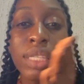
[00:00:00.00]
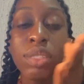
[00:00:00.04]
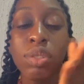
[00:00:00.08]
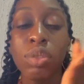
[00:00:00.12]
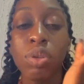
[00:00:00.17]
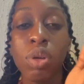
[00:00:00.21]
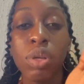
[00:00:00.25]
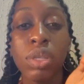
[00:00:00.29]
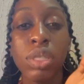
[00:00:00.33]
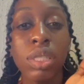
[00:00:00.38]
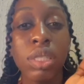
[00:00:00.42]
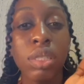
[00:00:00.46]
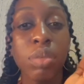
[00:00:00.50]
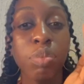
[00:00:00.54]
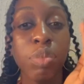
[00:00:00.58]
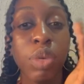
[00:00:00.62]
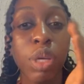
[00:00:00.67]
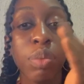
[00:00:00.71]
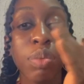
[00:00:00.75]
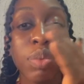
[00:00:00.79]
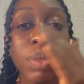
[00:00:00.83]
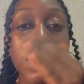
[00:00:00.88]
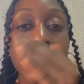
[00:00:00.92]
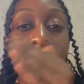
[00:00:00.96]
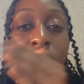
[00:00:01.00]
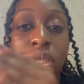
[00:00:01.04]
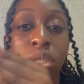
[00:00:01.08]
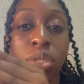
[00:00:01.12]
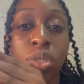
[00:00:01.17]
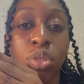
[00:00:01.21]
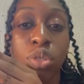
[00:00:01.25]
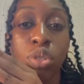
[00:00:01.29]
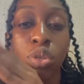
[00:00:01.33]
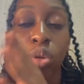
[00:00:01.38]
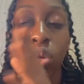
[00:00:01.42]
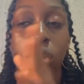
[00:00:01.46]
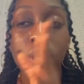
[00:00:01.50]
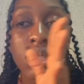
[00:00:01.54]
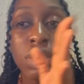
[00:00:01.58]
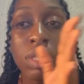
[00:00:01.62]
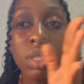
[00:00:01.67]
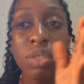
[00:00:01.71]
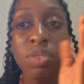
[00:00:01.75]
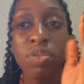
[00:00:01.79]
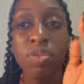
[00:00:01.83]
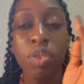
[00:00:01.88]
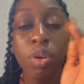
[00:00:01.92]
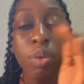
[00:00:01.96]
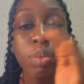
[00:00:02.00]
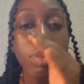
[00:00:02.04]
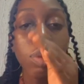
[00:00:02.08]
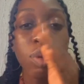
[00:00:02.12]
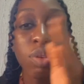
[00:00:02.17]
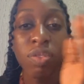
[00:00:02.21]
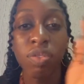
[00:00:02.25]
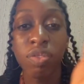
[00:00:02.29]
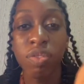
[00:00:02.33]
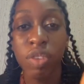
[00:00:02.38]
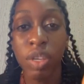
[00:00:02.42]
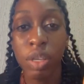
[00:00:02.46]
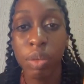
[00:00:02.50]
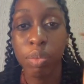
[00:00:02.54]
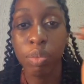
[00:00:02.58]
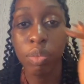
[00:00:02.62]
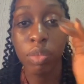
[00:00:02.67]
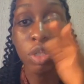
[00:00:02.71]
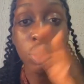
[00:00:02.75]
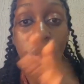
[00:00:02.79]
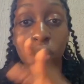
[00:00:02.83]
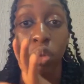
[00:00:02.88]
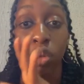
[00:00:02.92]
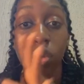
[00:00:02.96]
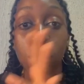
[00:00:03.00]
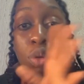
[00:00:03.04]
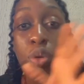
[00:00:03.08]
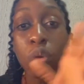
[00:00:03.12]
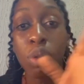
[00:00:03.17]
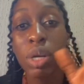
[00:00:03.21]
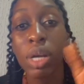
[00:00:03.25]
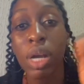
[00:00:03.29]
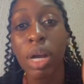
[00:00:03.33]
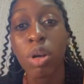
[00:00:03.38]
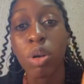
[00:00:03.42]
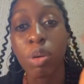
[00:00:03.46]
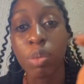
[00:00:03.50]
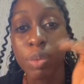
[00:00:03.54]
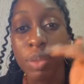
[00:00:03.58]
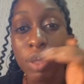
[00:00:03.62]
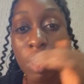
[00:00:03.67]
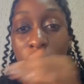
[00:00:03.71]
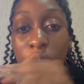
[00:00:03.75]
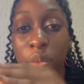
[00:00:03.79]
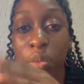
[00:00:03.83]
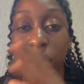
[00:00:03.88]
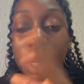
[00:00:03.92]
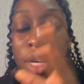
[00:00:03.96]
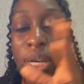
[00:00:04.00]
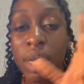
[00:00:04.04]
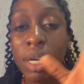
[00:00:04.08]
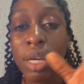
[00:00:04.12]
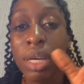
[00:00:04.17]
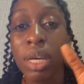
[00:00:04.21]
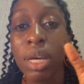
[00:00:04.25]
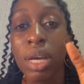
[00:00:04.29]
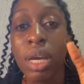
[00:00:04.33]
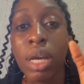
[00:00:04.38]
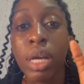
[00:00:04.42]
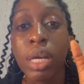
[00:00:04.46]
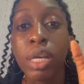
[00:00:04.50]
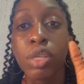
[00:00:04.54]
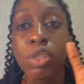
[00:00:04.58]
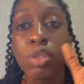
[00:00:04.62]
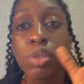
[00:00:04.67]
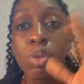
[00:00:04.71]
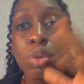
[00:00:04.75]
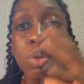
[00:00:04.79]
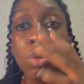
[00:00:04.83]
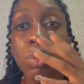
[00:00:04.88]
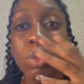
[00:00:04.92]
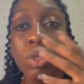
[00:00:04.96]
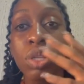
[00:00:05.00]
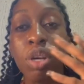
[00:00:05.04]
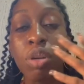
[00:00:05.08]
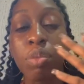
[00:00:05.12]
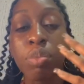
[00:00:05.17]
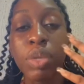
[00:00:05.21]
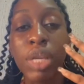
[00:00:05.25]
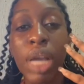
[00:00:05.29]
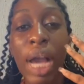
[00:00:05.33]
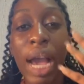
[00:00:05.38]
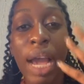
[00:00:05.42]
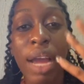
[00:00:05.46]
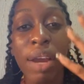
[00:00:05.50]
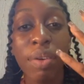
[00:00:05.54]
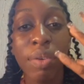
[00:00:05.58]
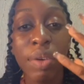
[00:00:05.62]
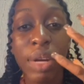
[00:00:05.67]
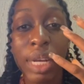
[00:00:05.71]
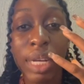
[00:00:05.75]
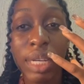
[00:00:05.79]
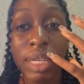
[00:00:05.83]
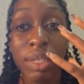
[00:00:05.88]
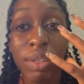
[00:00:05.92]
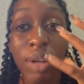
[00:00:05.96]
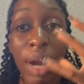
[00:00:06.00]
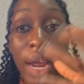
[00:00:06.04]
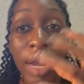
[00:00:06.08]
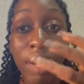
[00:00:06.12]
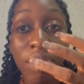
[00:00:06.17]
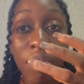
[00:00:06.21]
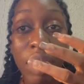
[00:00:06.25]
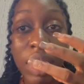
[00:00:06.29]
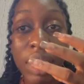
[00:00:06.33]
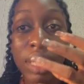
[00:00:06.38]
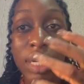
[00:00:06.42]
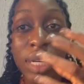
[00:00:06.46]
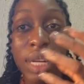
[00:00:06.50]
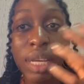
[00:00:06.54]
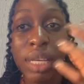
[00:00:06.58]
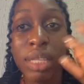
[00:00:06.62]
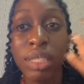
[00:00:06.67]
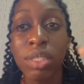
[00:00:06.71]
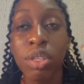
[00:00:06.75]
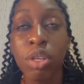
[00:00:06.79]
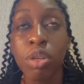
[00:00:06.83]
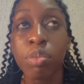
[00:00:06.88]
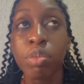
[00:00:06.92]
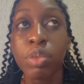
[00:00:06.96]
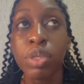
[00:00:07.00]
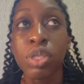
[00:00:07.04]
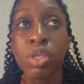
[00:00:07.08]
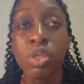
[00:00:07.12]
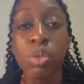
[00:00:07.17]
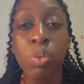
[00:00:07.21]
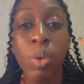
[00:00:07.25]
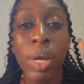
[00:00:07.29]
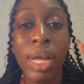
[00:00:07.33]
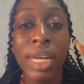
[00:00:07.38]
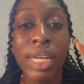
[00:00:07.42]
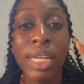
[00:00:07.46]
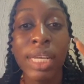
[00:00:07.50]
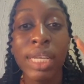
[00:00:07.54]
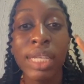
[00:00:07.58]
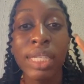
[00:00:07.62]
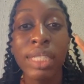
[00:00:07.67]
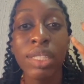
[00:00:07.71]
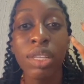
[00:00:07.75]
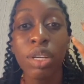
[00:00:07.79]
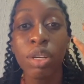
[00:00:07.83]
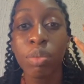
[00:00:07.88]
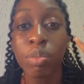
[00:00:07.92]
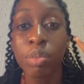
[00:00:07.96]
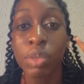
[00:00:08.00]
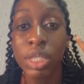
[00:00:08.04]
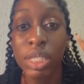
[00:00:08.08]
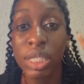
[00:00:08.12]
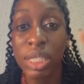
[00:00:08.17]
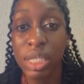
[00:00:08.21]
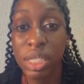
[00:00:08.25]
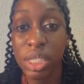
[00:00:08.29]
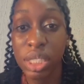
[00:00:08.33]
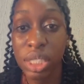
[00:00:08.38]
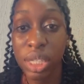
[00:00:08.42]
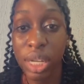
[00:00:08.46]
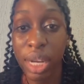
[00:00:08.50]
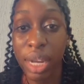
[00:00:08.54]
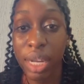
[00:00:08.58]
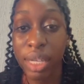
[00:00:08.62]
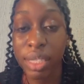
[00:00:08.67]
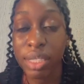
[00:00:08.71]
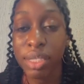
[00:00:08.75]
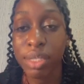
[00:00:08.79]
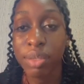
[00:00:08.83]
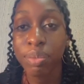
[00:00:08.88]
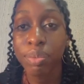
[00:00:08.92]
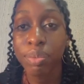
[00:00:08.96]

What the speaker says: because in babies it shows in forms of gonococcal ophthalmia. So there will be eye redness, there will be swelling, there will be discharge.